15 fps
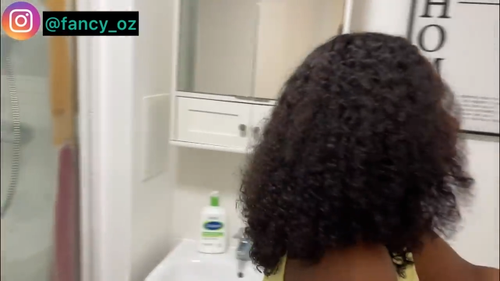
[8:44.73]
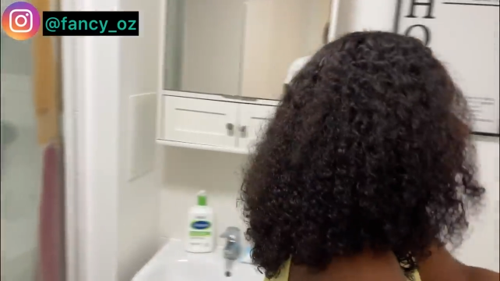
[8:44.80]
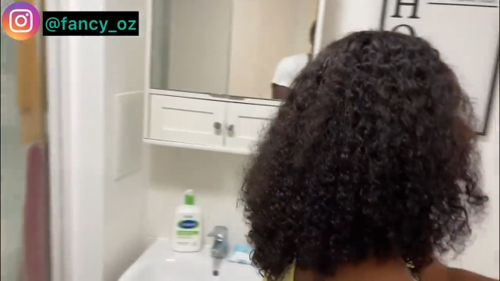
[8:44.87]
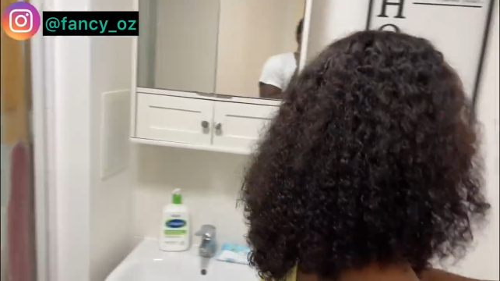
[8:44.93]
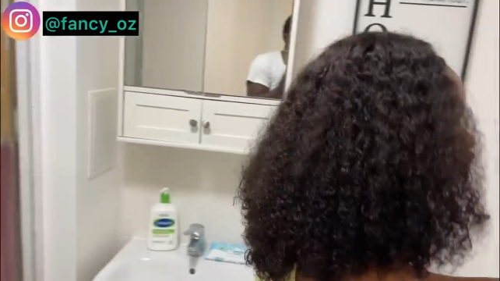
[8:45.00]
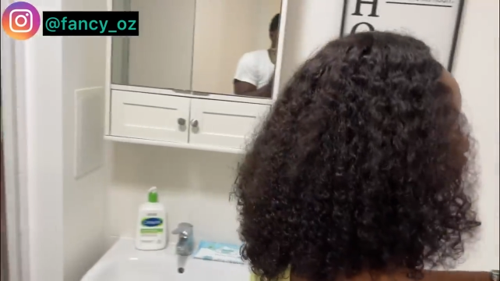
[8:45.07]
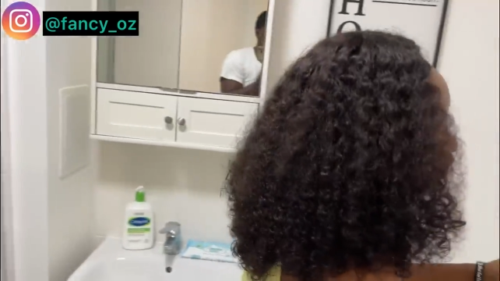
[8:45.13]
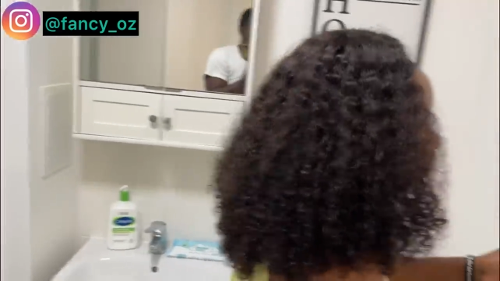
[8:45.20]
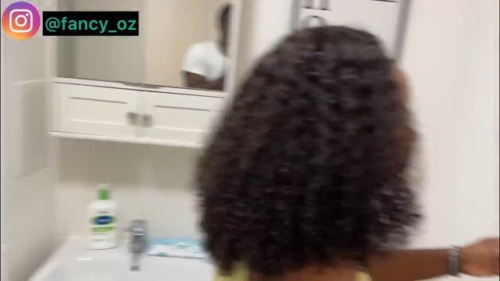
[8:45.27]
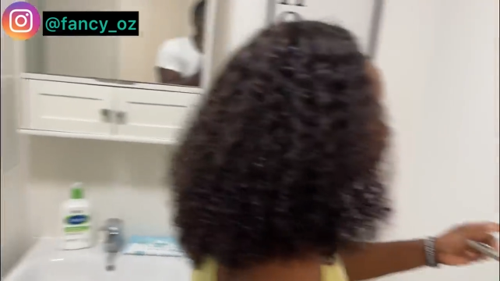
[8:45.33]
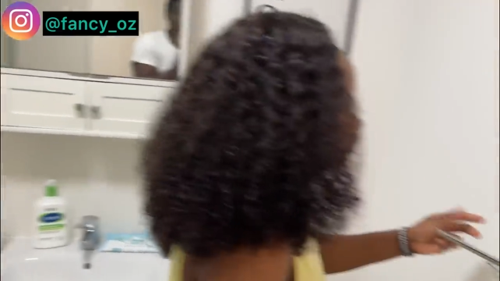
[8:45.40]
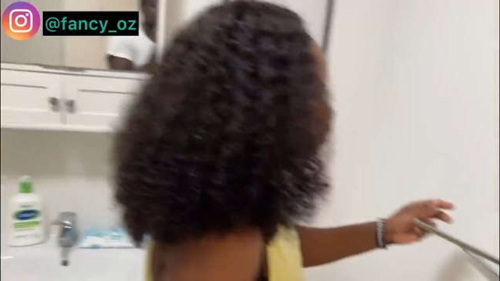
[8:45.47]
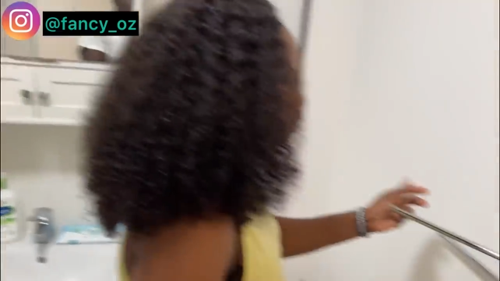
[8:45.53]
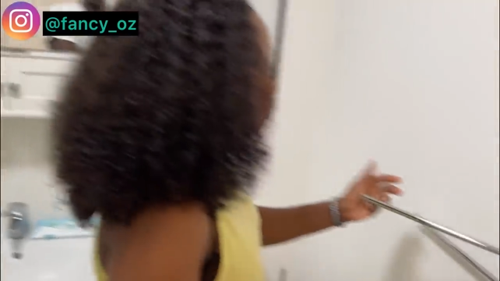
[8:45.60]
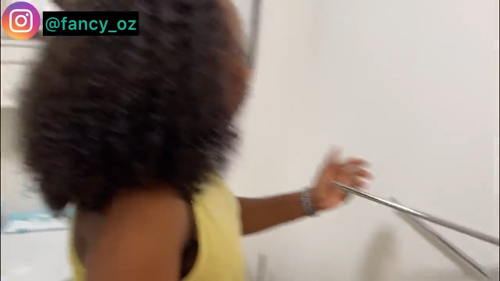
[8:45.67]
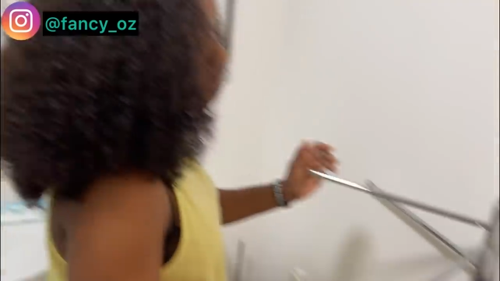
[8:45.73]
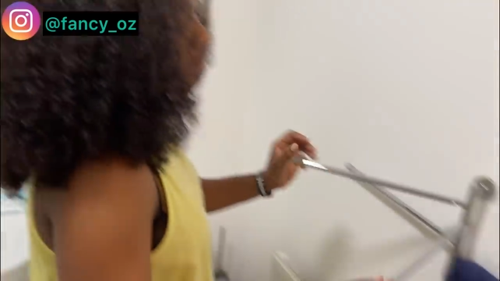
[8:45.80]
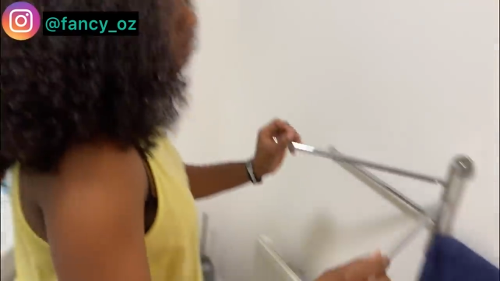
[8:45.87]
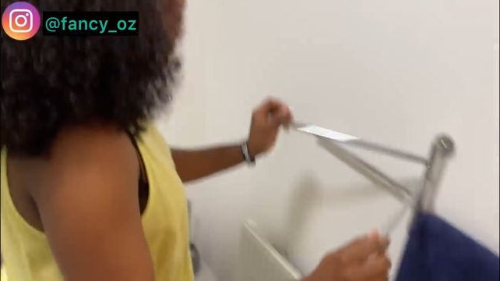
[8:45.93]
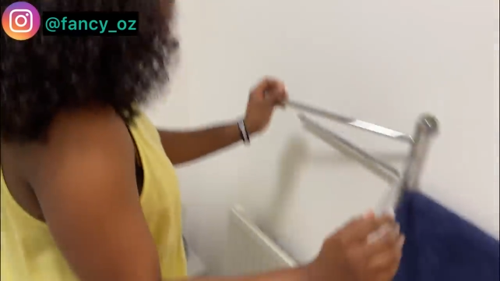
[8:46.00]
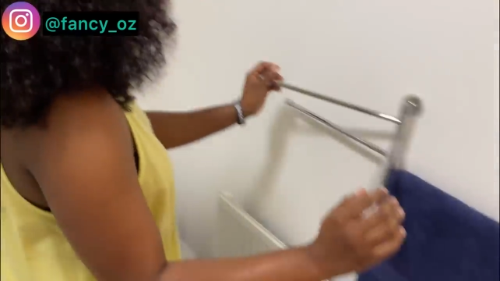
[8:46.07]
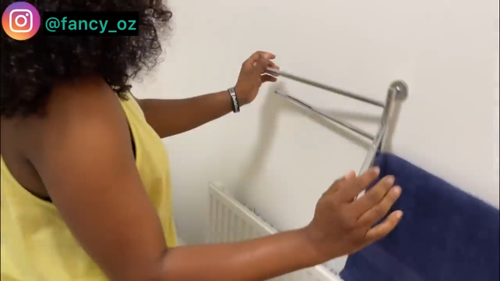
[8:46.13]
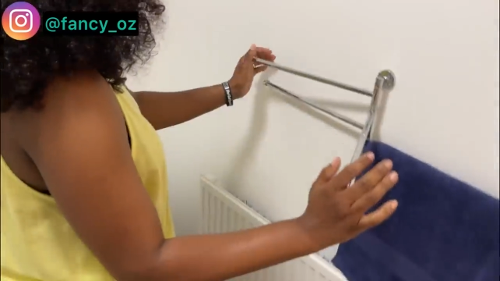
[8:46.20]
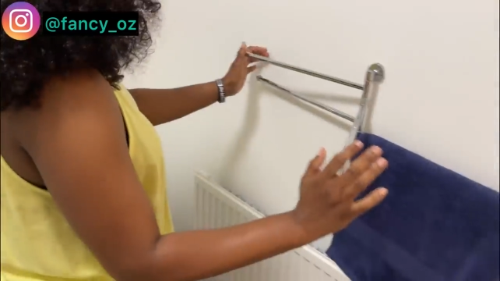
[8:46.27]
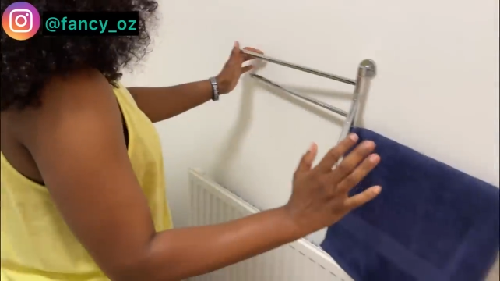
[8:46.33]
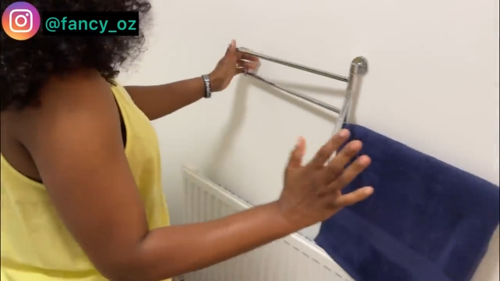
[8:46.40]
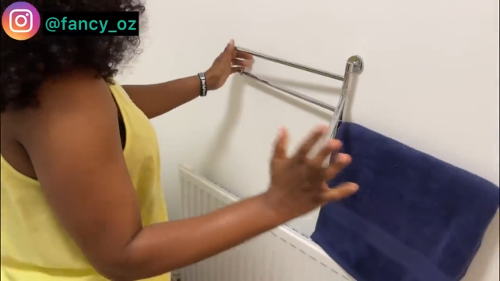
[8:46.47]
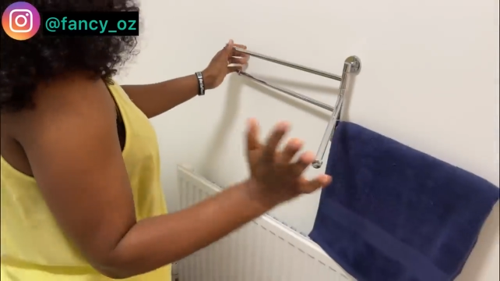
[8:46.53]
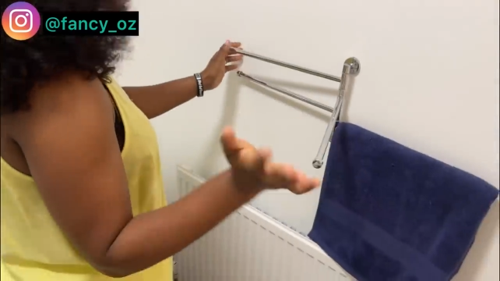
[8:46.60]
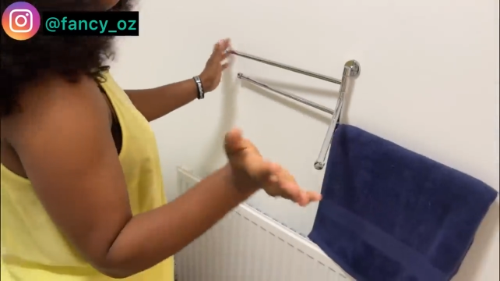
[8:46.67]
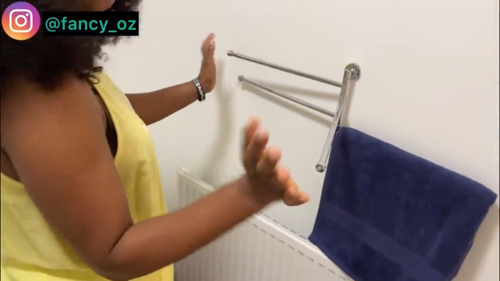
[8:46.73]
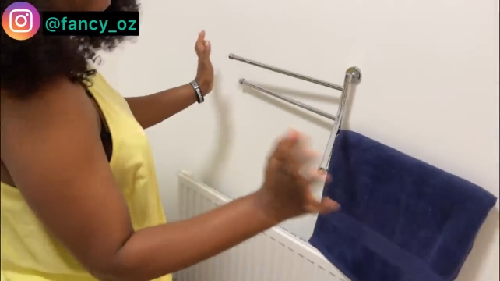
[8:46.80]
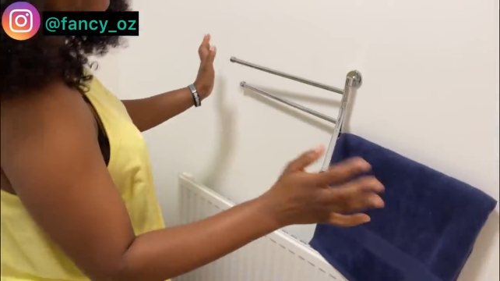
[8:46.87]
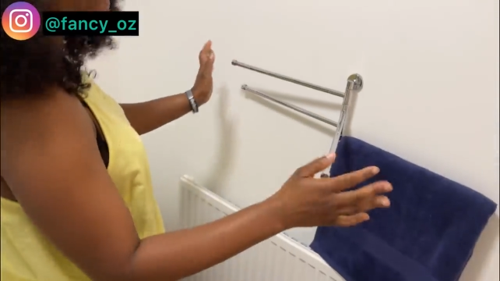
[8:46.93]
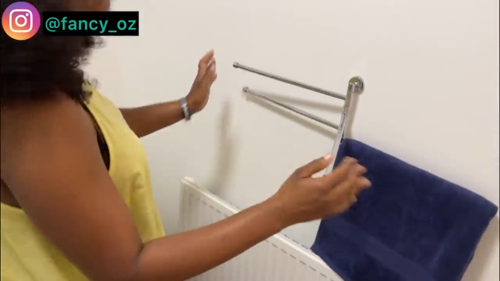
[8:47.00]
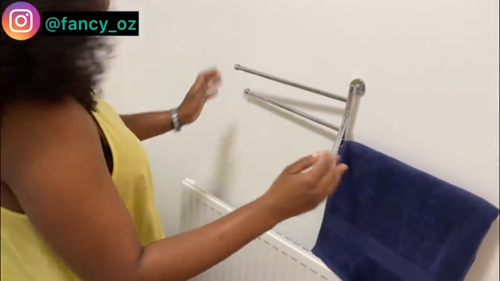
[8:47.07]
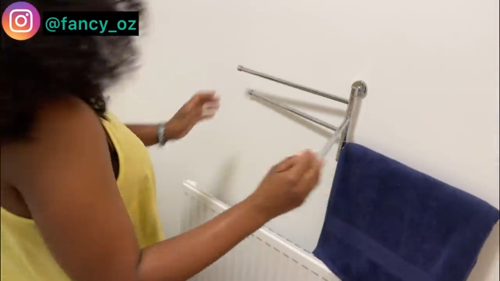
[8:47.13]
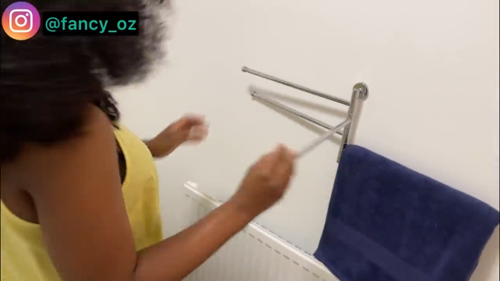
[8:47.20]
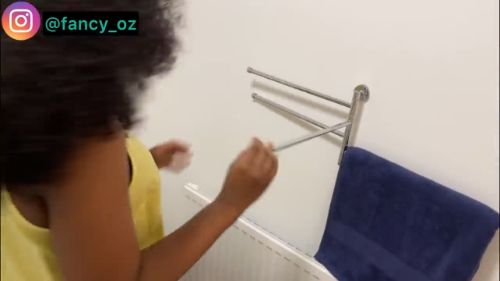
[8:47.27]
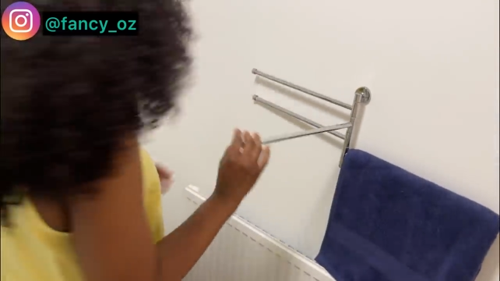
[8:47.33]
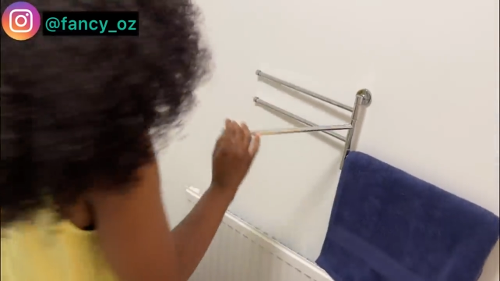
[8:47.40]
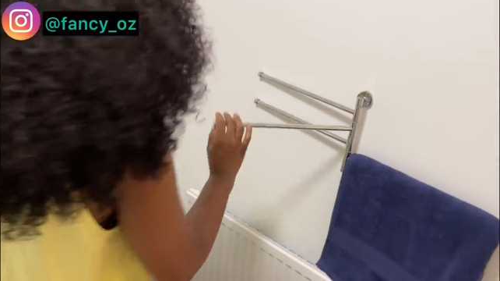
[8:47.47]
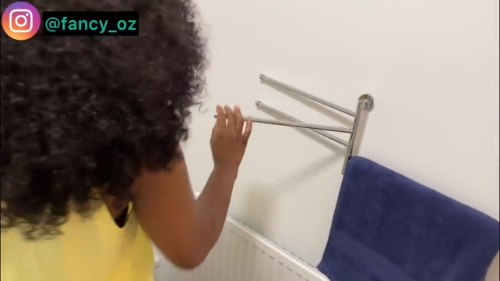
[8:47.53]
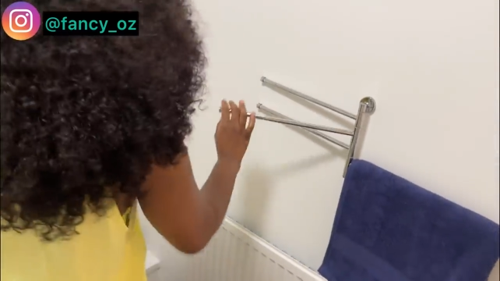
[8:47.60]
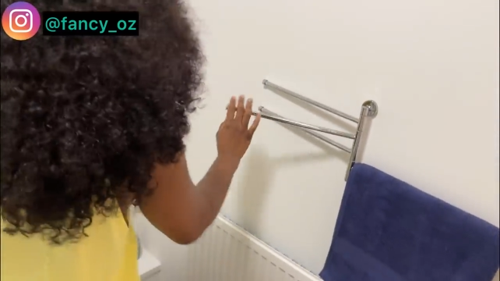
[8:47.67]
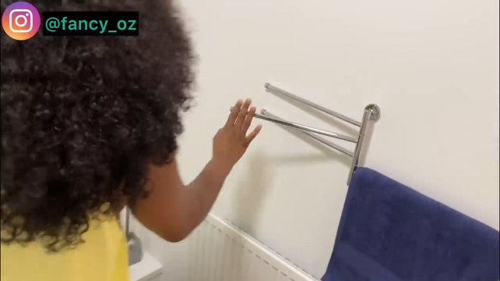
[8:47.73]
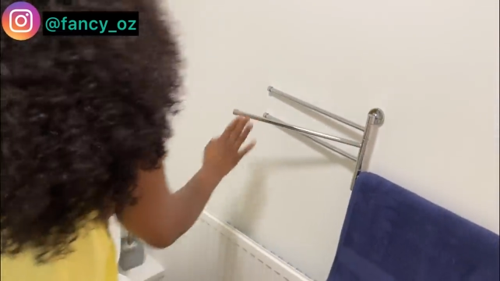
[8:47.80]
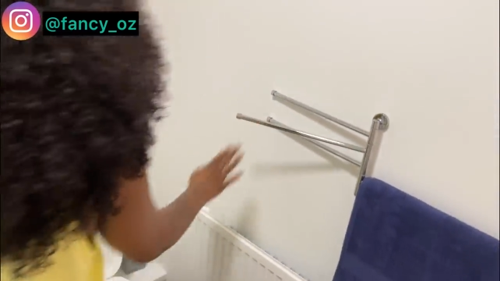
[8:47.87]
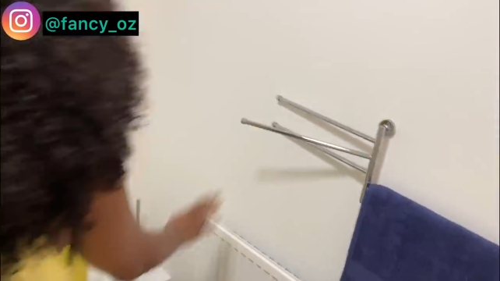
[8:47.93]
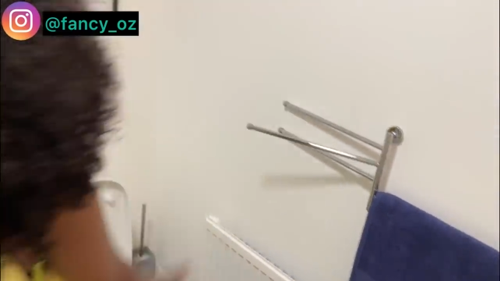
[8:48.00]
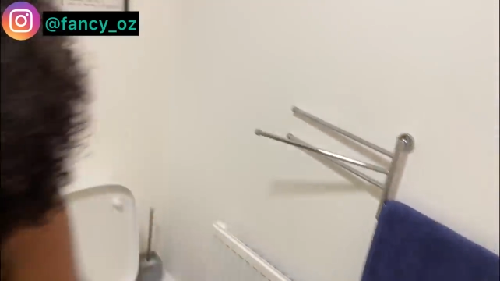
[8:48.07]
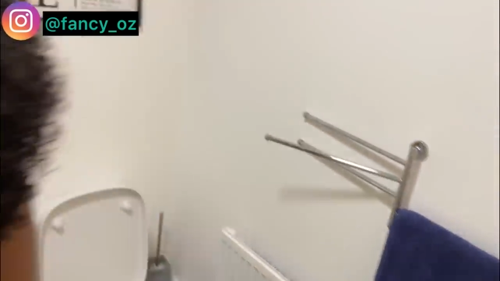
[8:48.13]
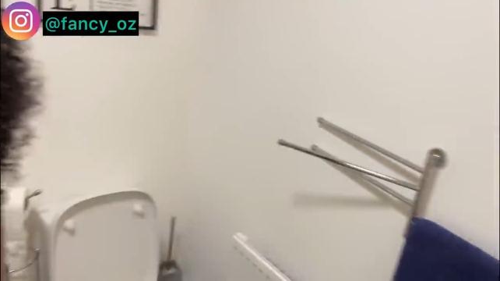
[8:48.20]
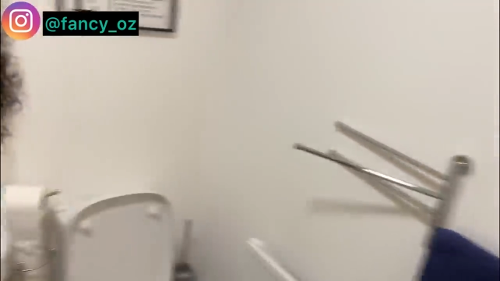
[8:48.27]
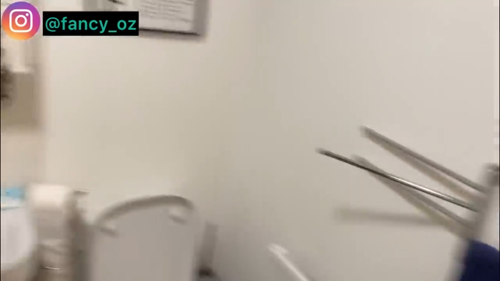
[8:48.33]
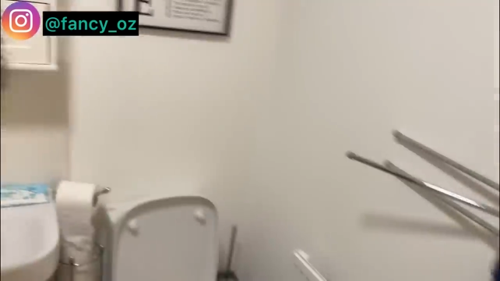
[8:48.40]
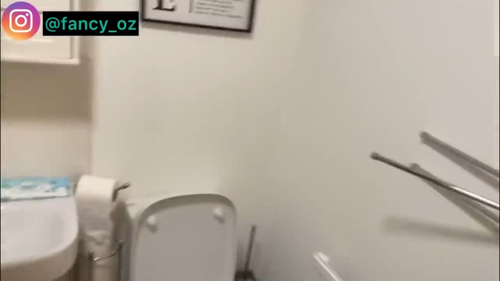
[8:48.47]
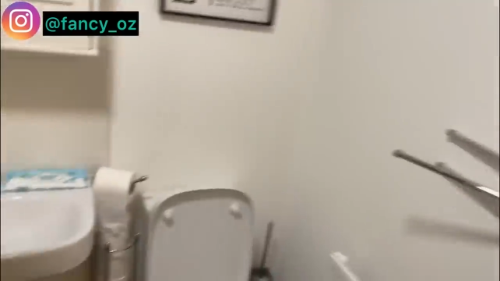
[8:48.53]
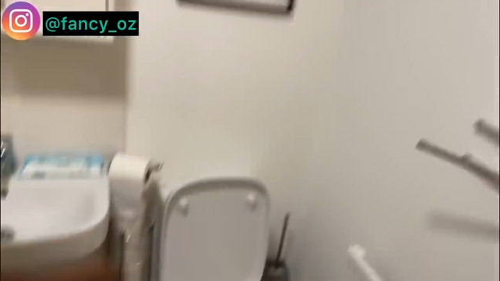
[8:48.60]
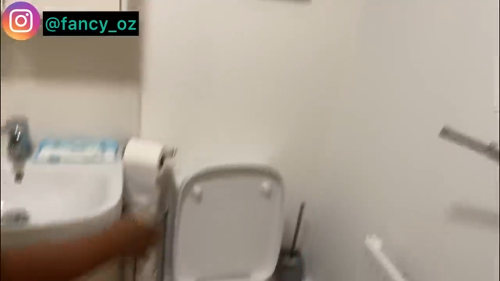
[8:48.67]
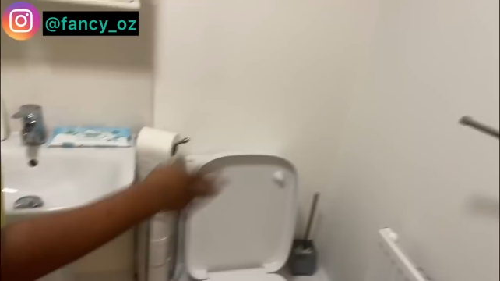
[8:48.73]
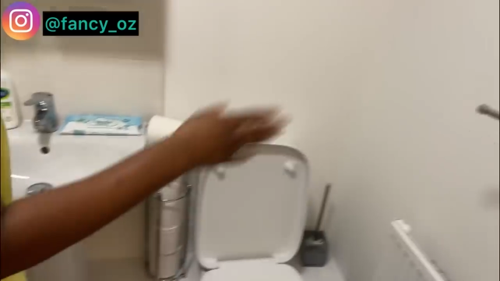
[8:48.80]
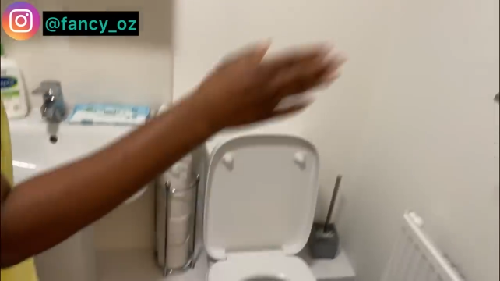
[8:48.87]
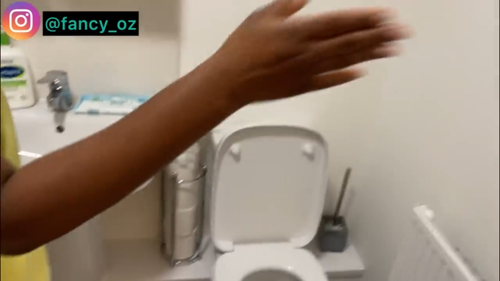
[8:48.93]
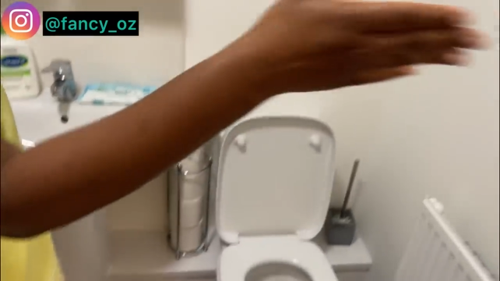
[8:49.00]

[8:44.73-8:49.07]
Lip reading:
No face is visible, so there are no lips to read.